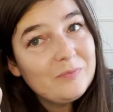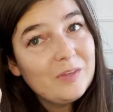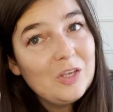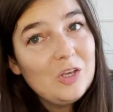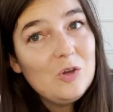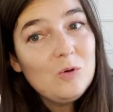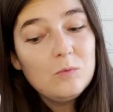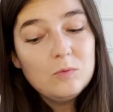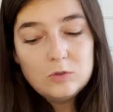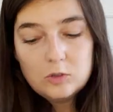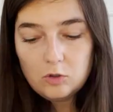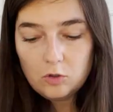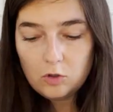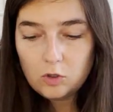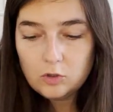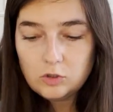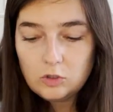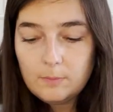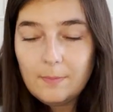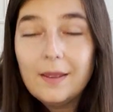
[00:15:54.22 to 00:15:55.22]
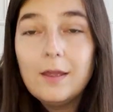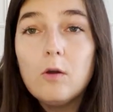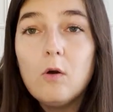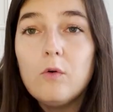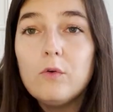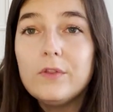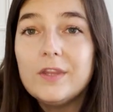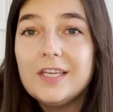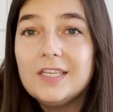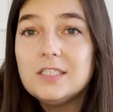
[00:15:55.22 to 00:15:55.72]
Cute. So those are my
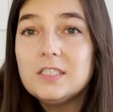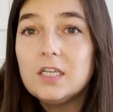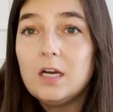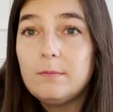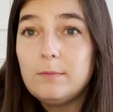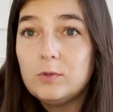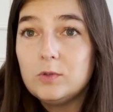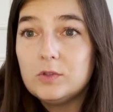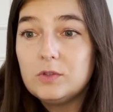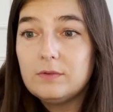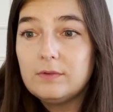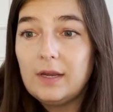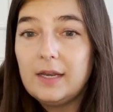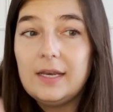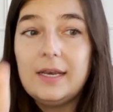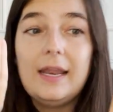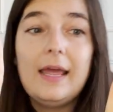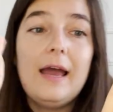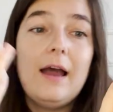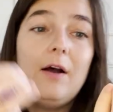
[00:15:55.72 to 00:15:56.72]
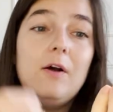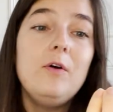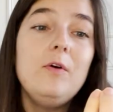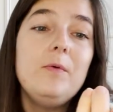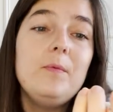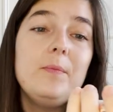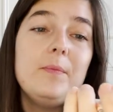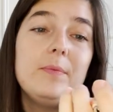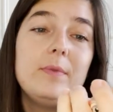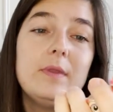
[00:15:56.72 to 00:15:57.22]
only doubles right now.
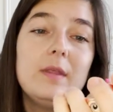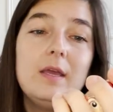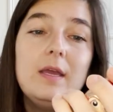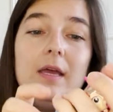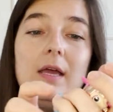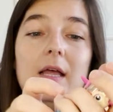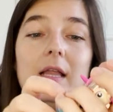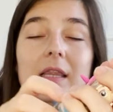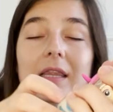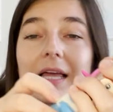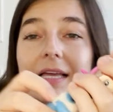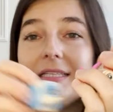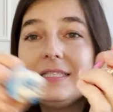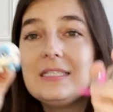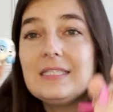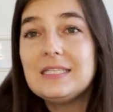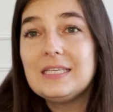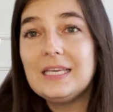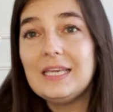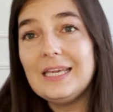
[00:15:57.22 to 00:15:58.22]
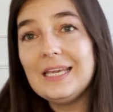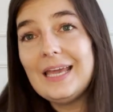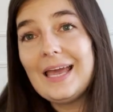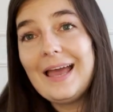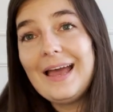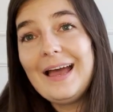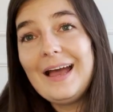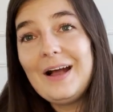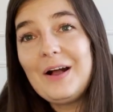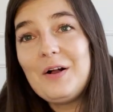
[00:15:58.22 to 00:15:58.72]
Let's see
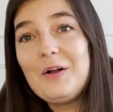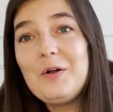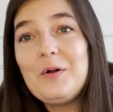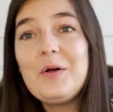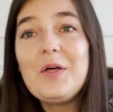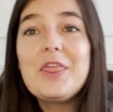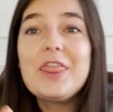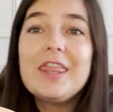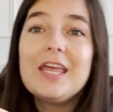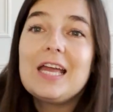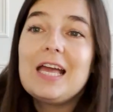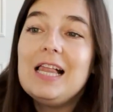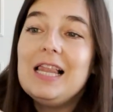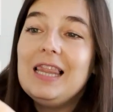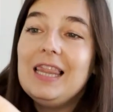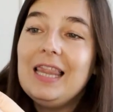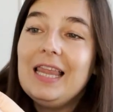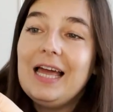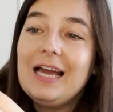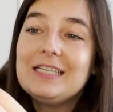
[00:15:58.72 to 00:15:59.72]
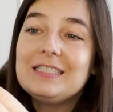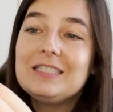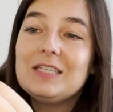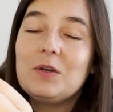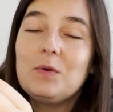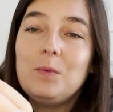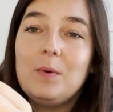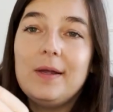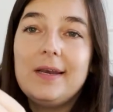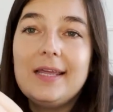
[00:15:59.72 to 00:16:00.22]
how the
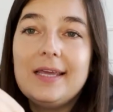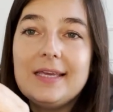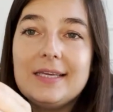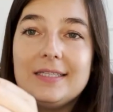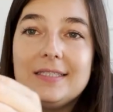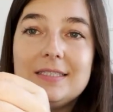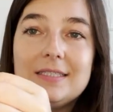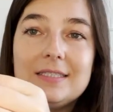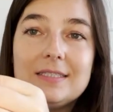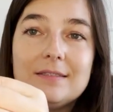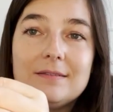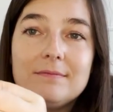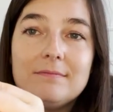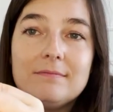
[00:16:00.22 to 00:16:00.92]
classic one is.